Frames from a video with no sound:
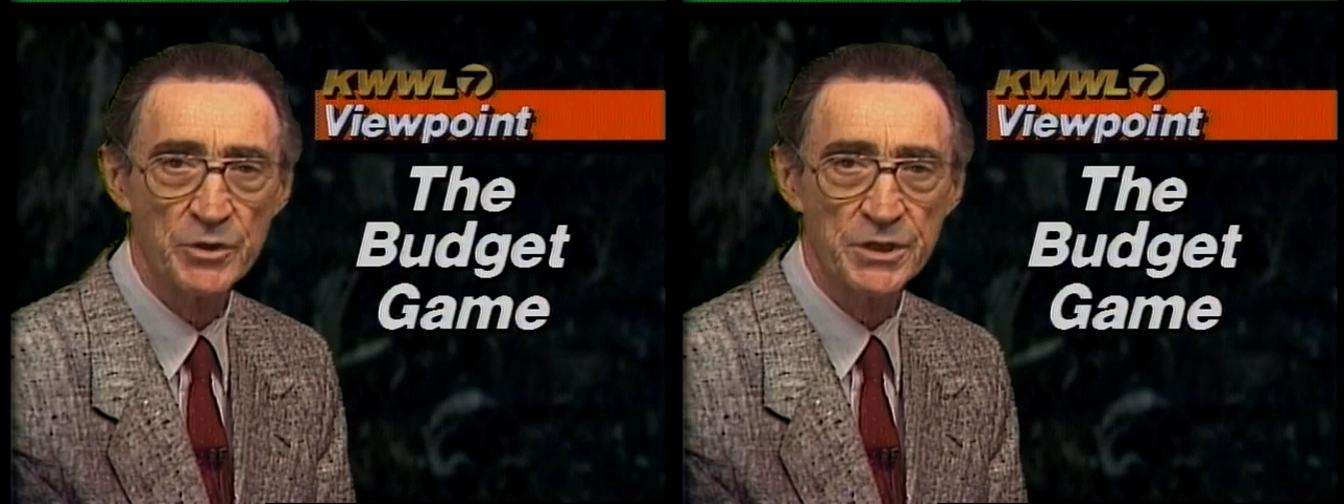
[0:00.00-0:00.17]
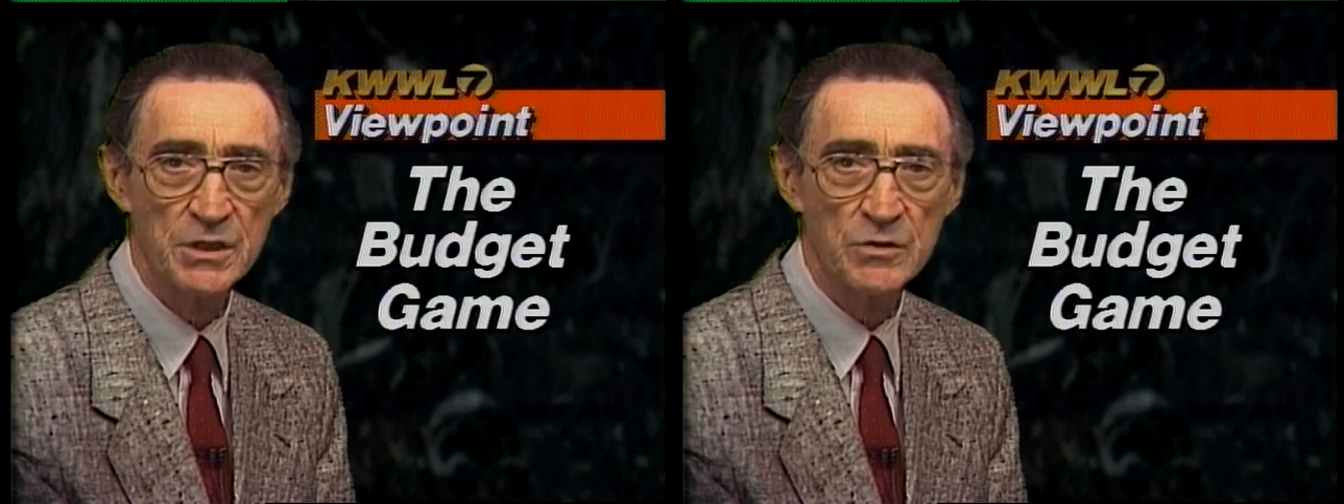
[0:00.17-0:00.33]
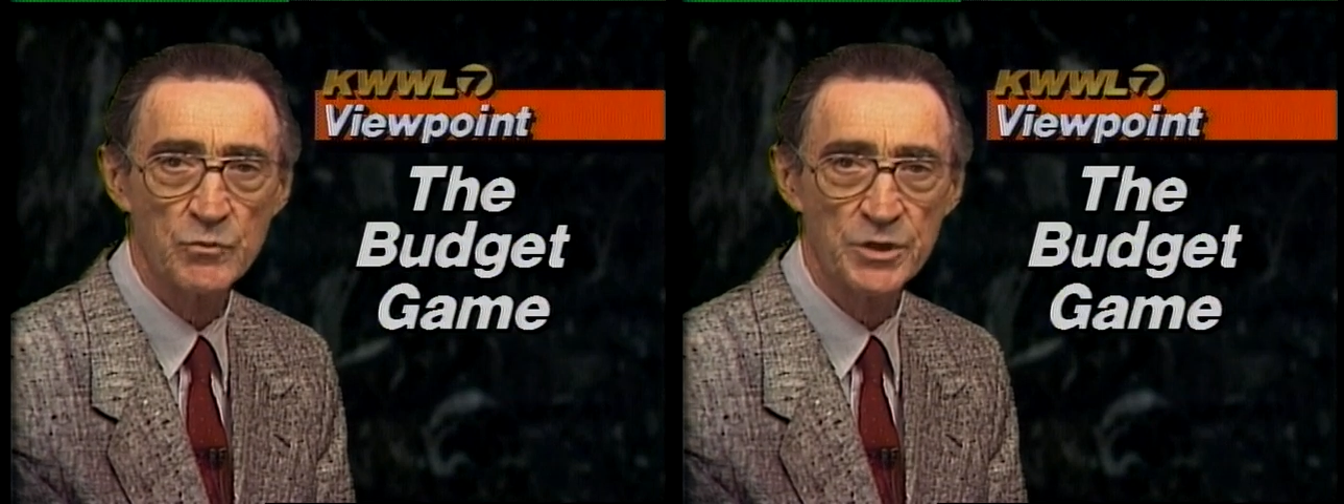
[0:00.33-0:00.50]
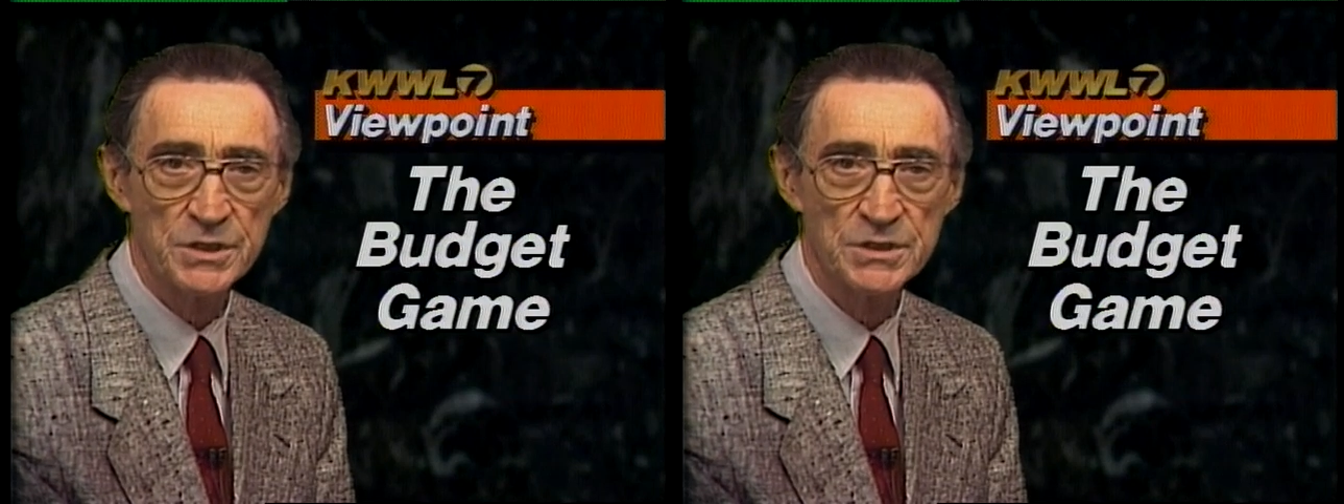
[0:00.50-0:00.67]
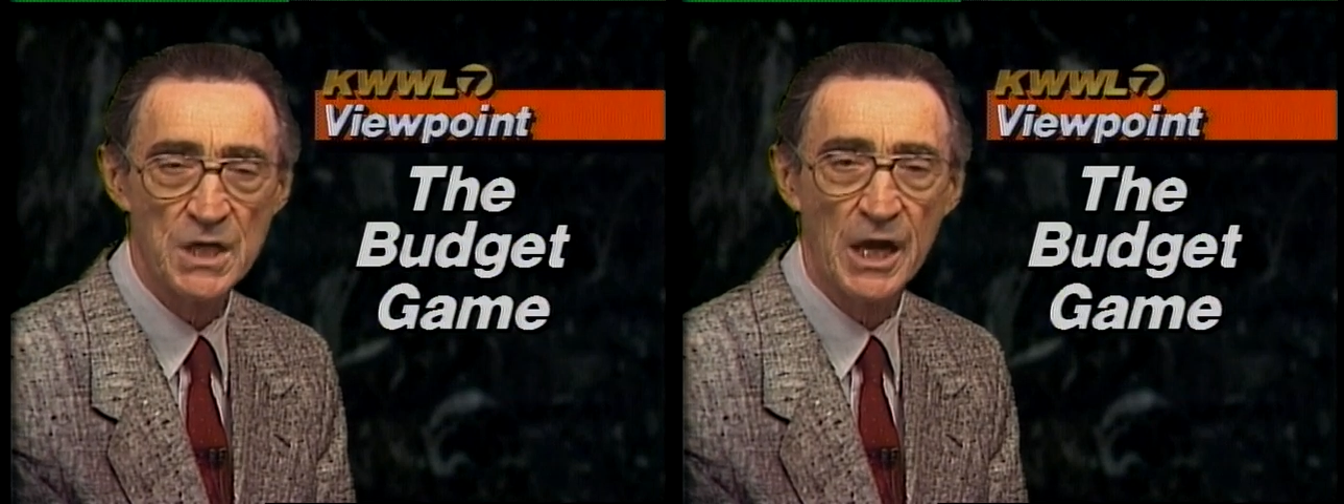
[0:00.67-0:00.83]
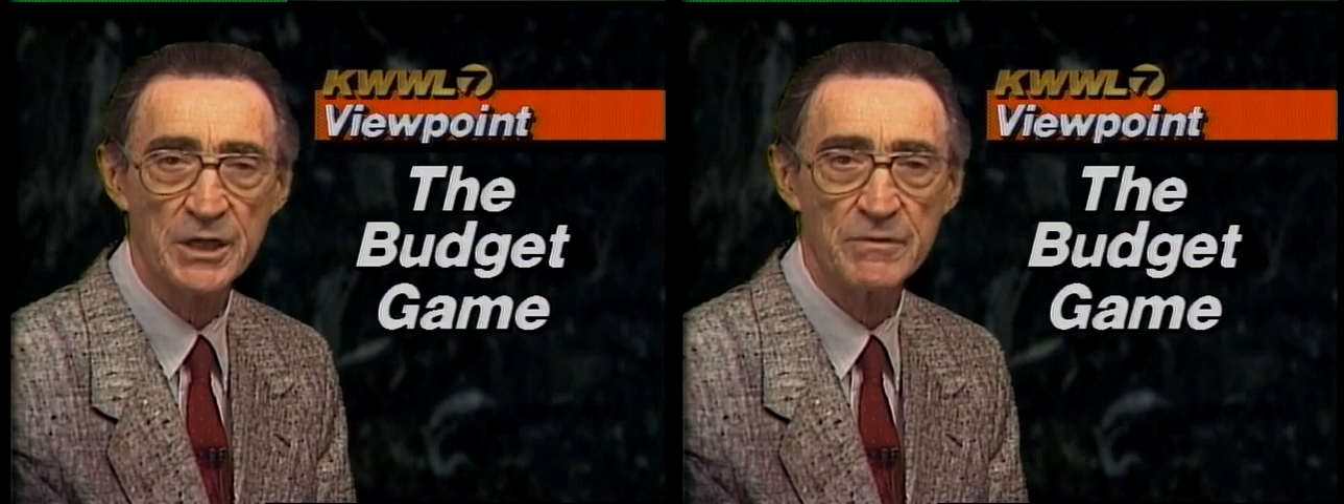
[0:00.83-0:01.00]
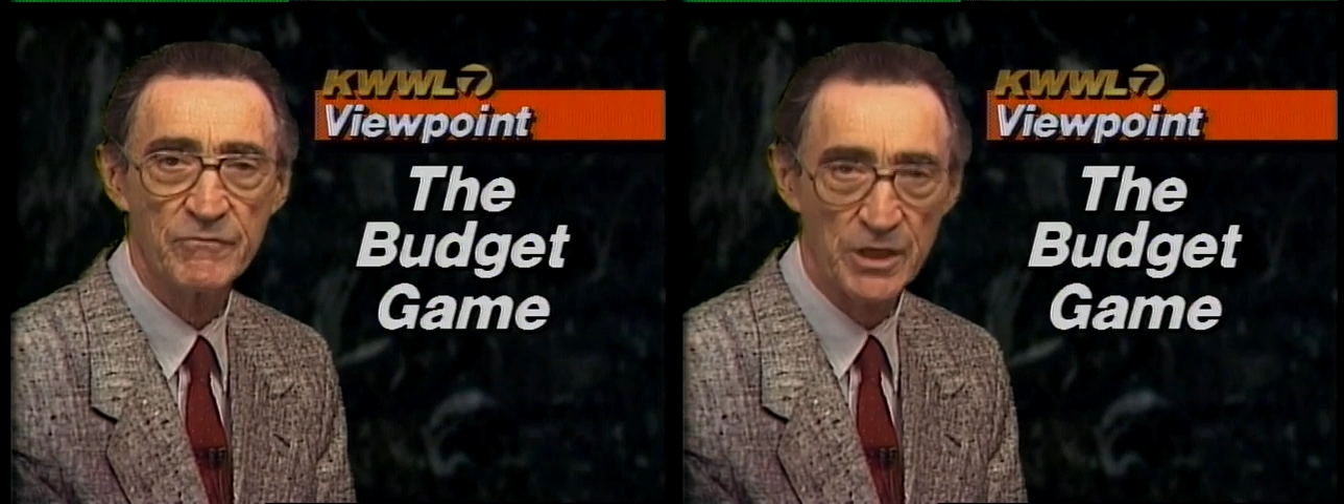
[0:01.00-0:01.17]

with it with his item